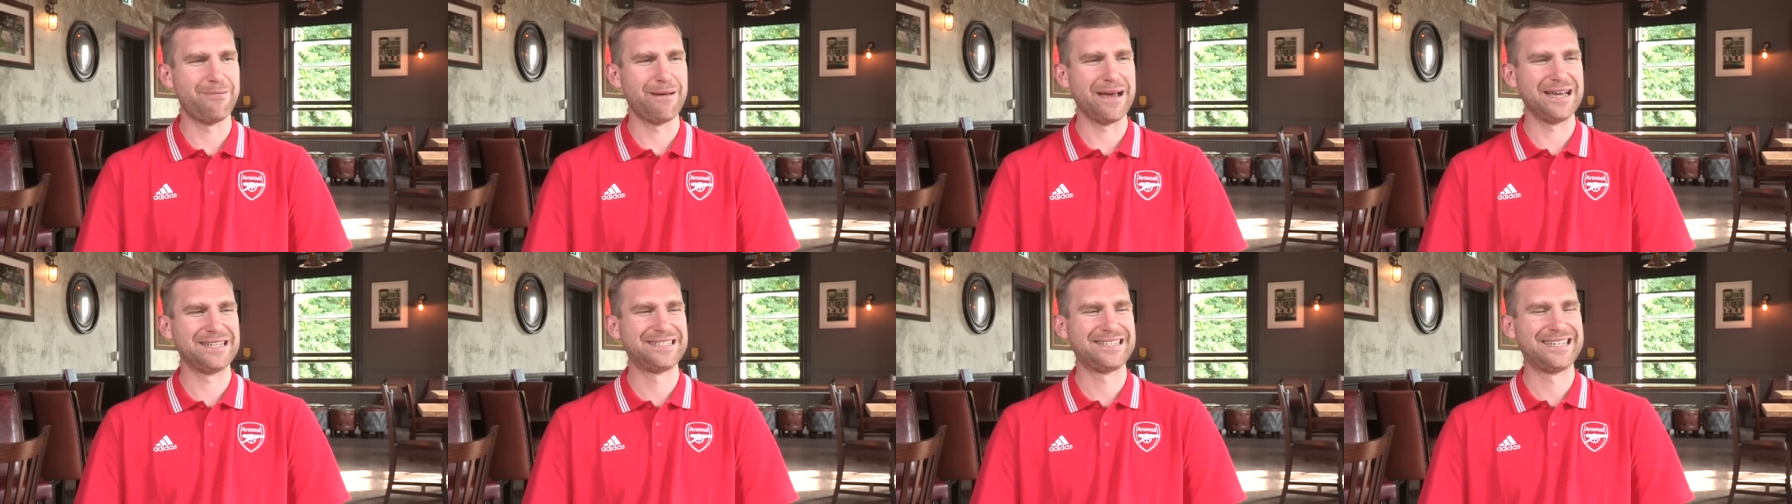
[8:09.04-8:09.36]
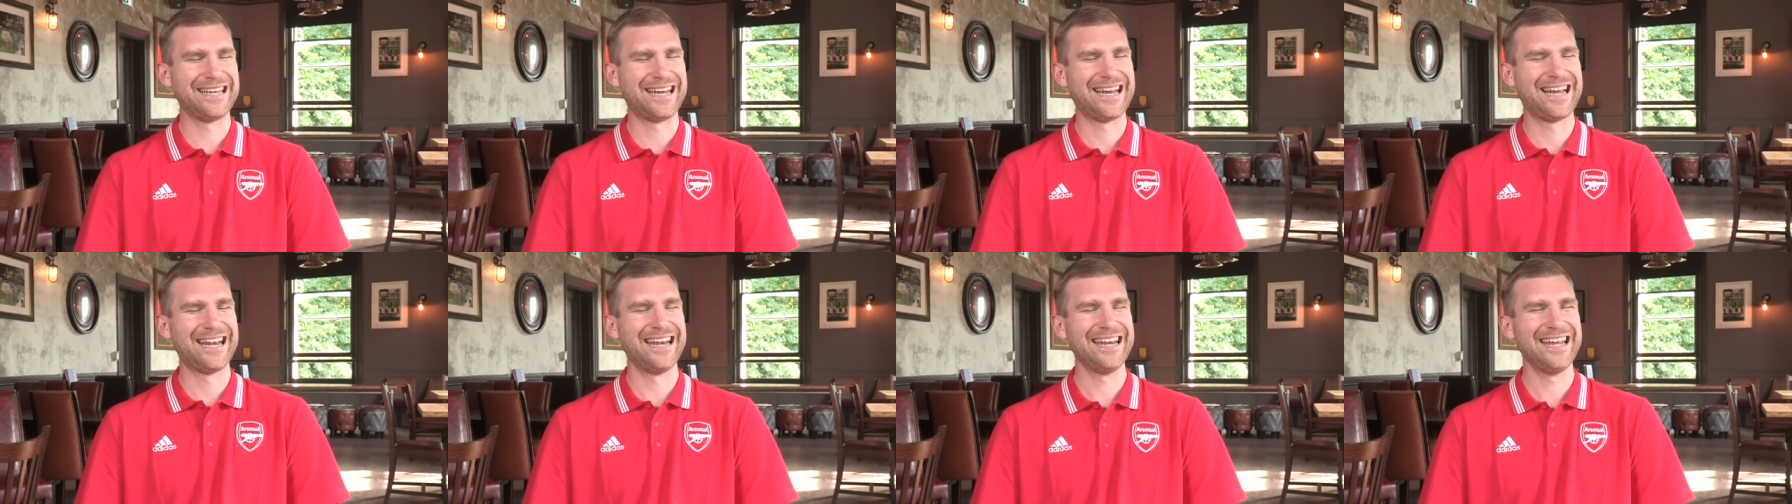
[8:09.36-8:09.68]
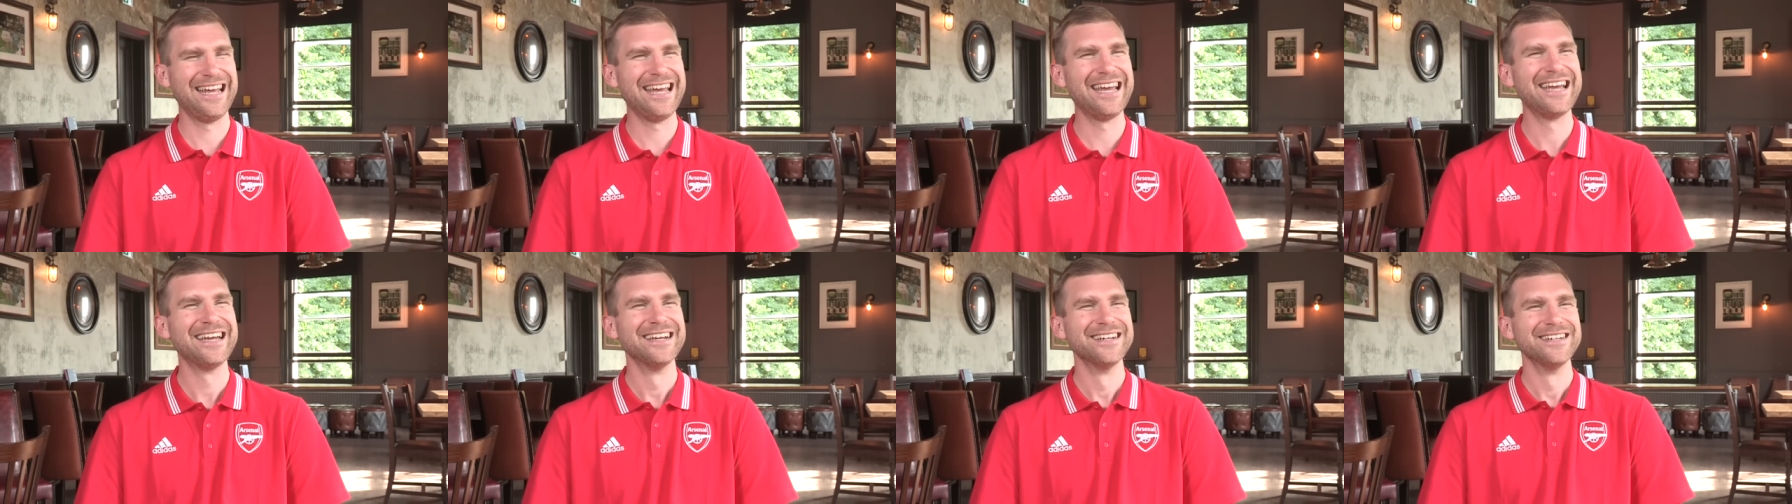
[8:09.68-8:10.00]

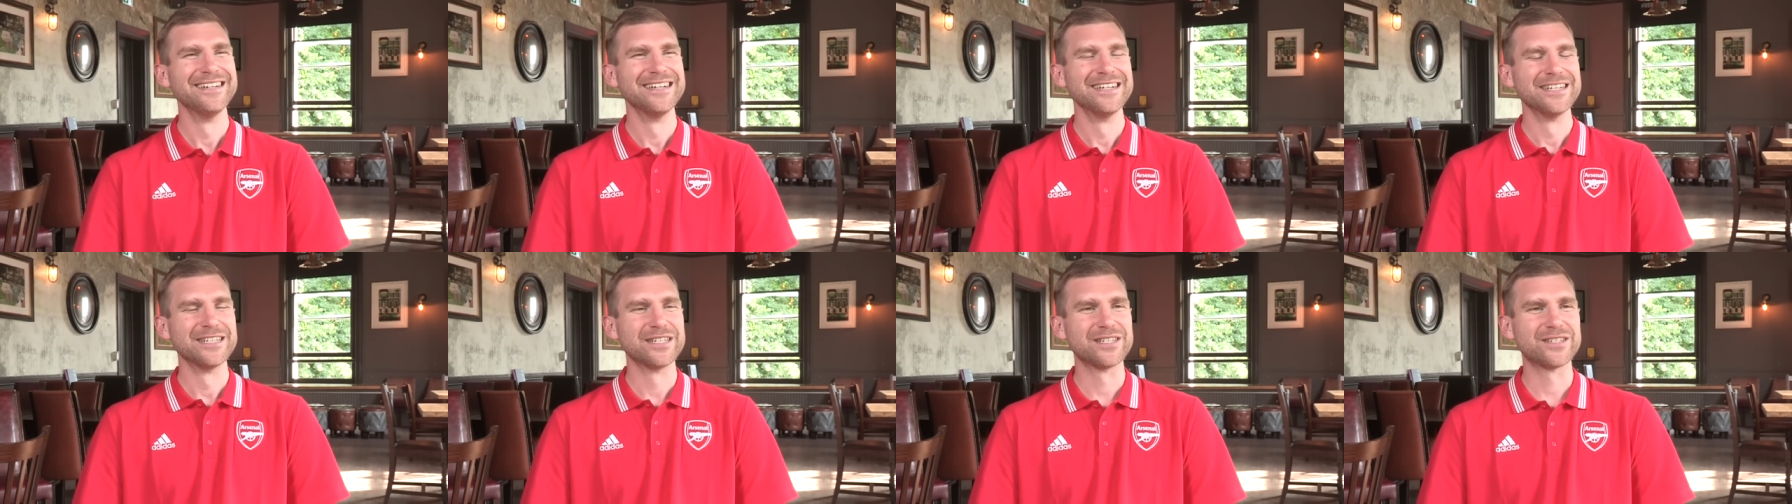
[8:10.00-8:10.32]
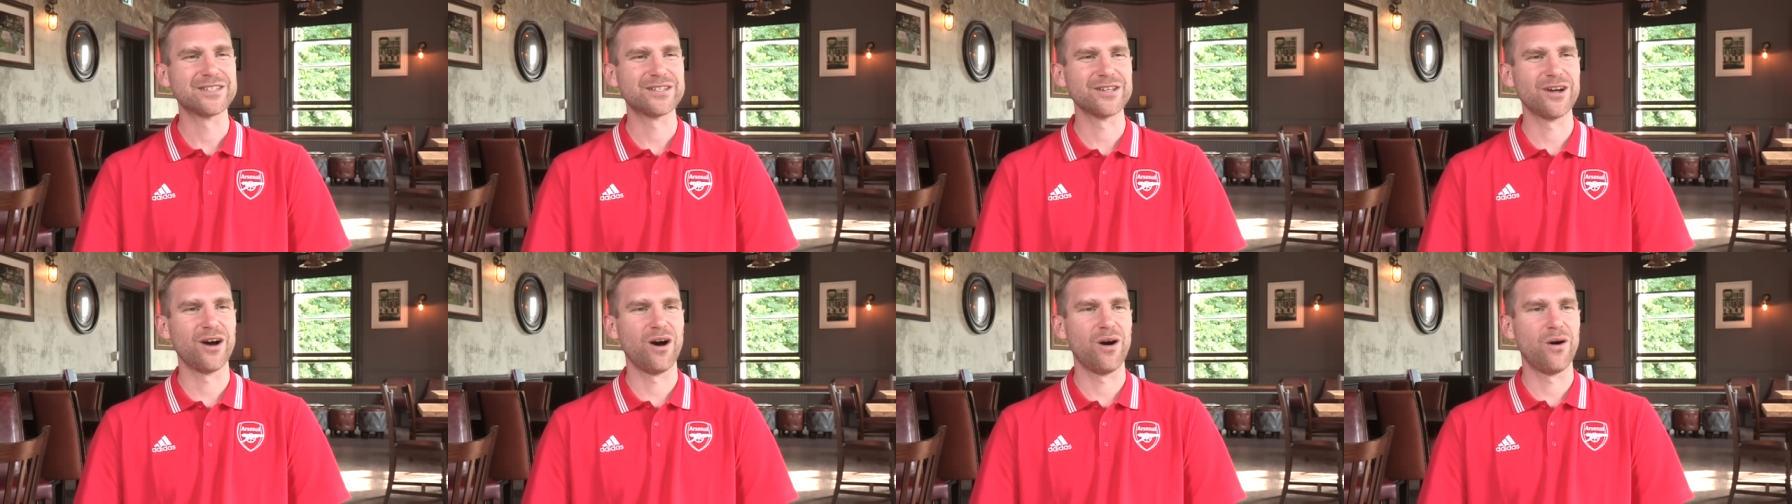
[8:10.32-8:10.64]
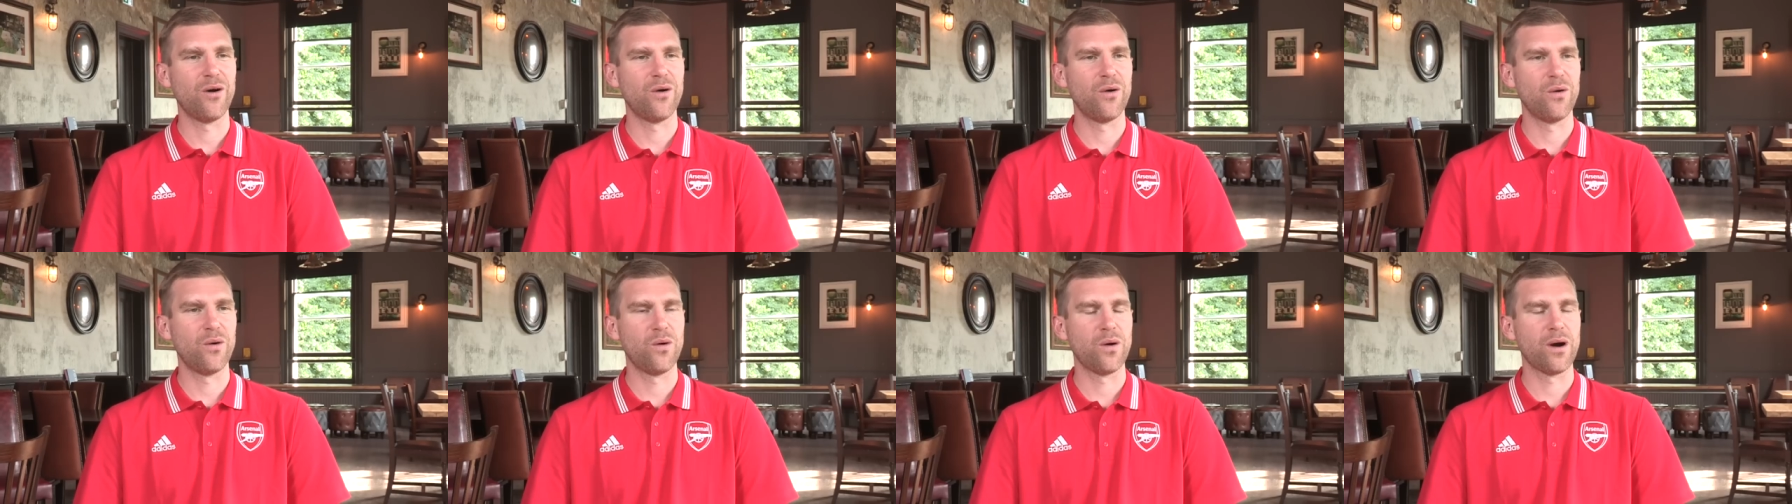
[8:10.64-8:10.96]
basically.
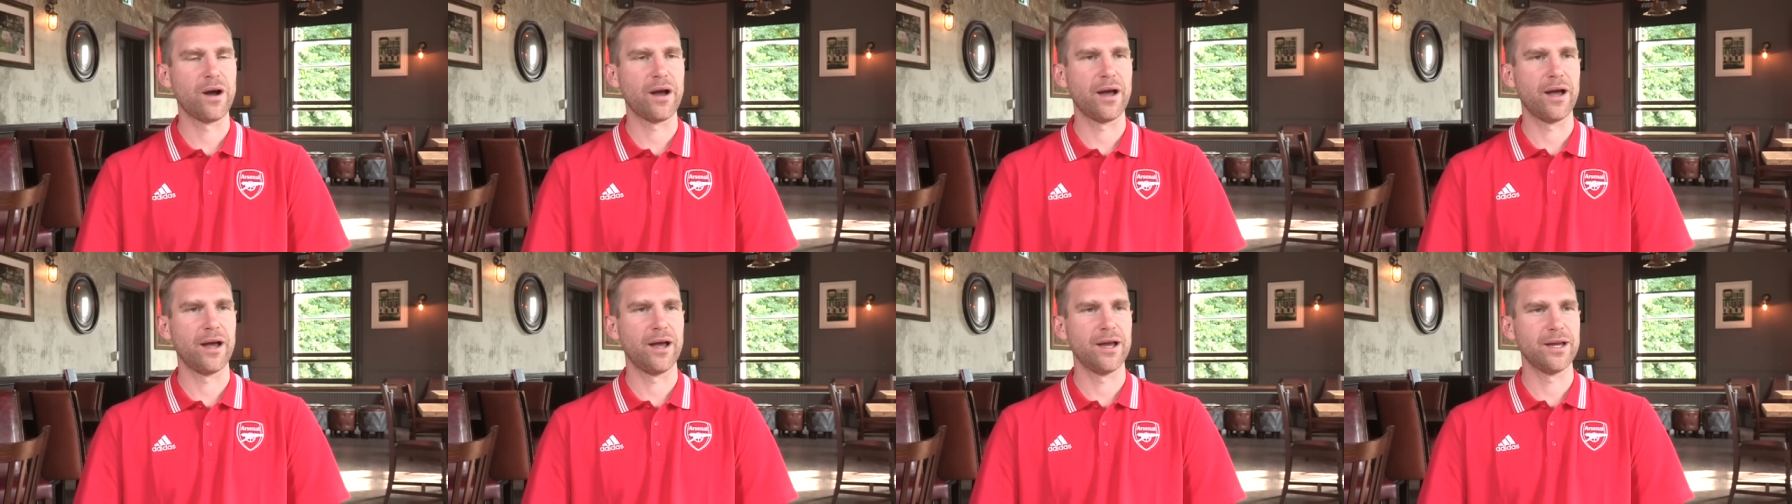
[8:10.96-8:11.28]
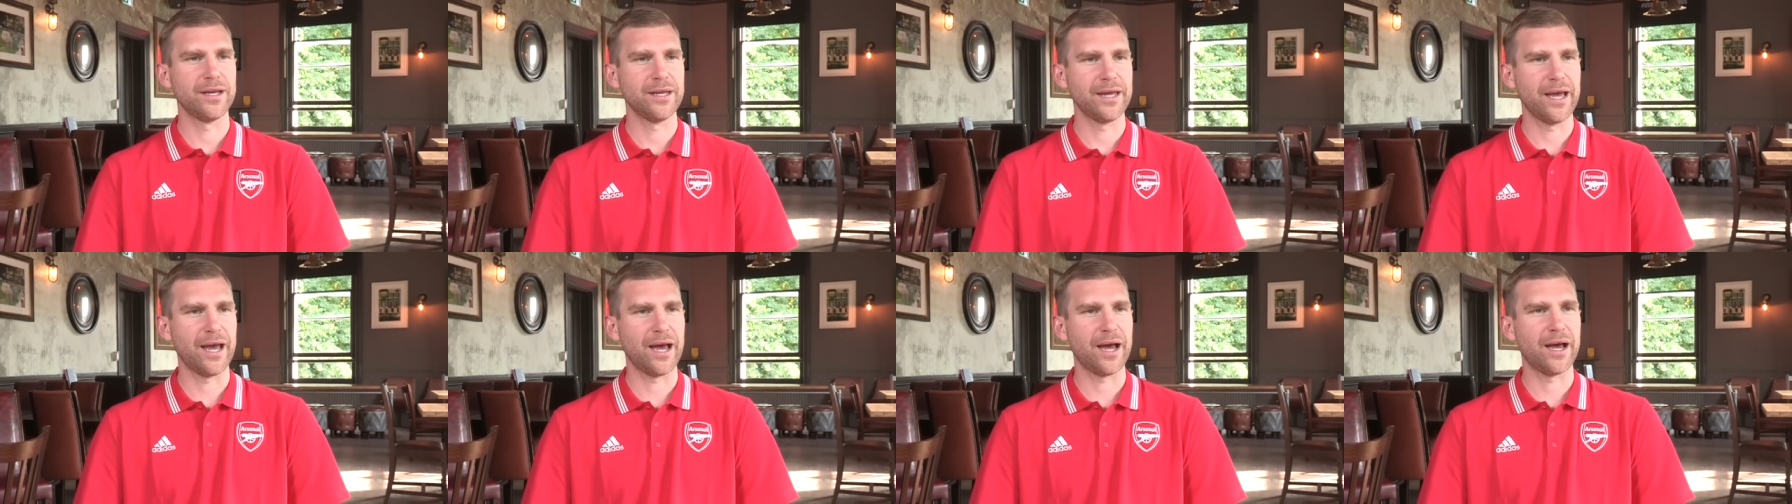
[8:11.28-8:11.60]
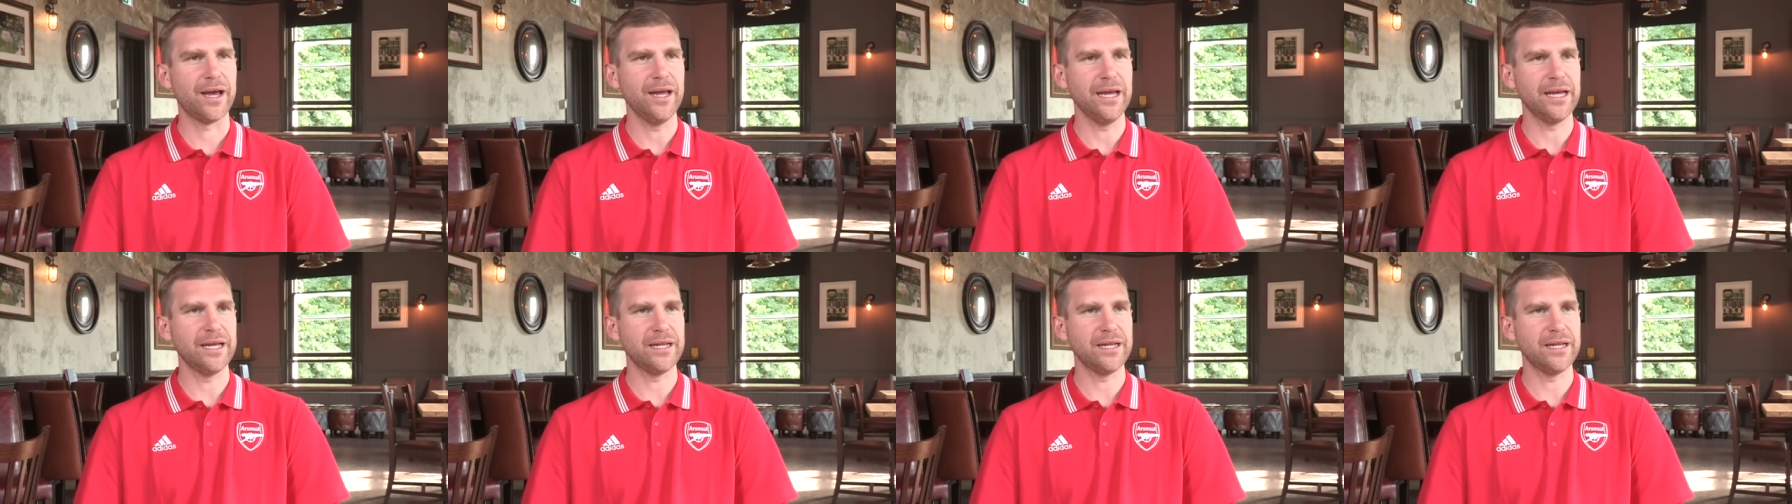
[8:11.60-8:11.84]
so yeah,